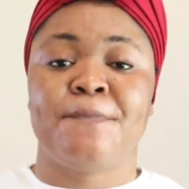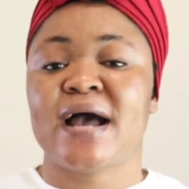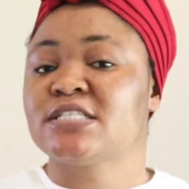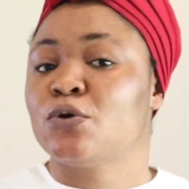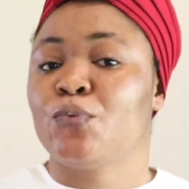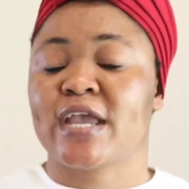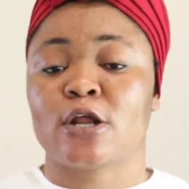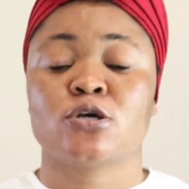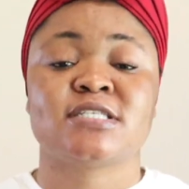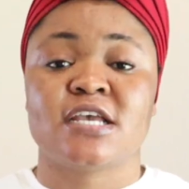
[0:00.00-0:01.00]
but we
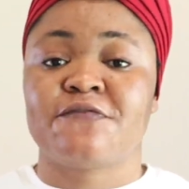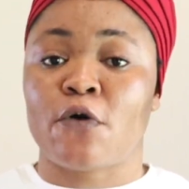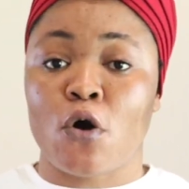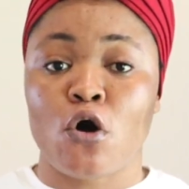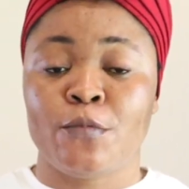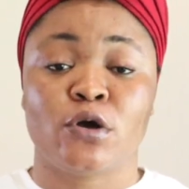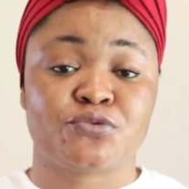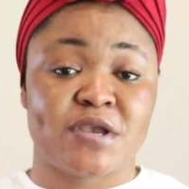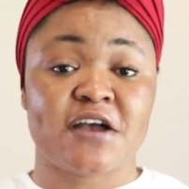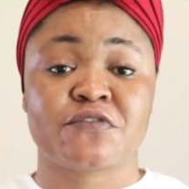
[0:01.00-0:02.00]
cannot say for all
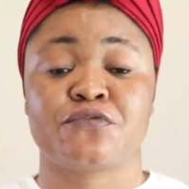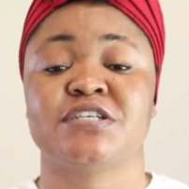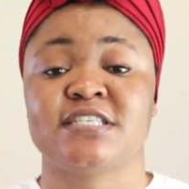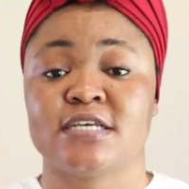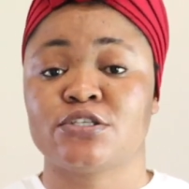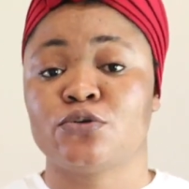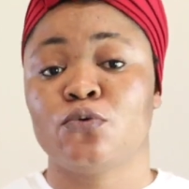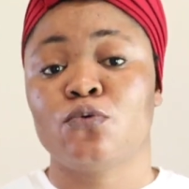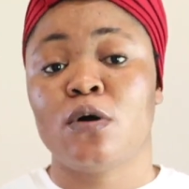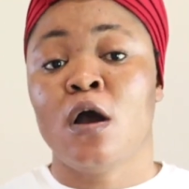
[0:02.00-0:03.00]
because we have christians
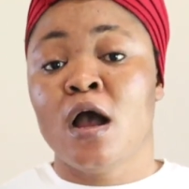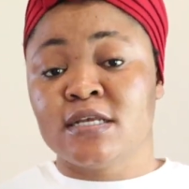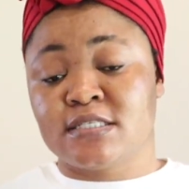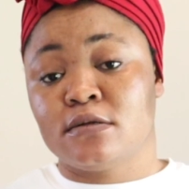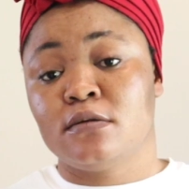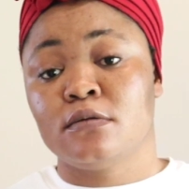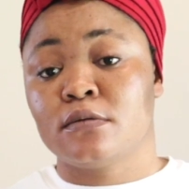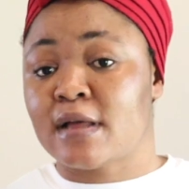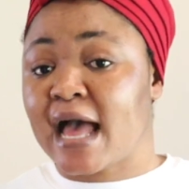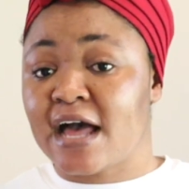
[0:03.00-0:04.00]
who still